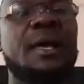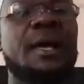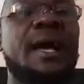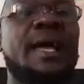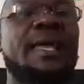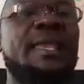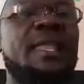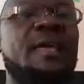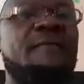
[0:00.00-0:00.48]

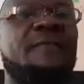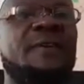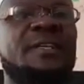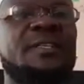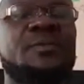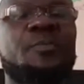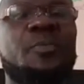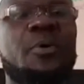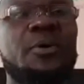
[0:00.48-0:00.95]
I never
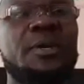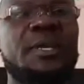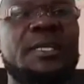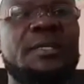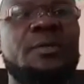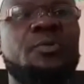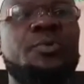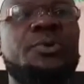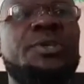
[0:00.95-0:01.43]

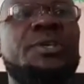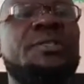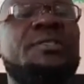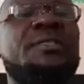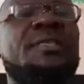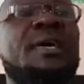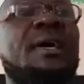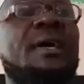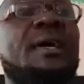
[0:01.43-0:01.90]
responded
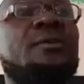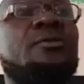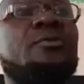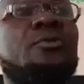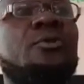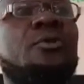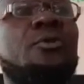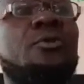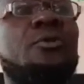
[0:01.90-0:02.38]
with, uh, you
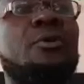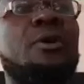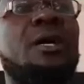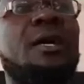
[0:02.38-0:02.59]
know,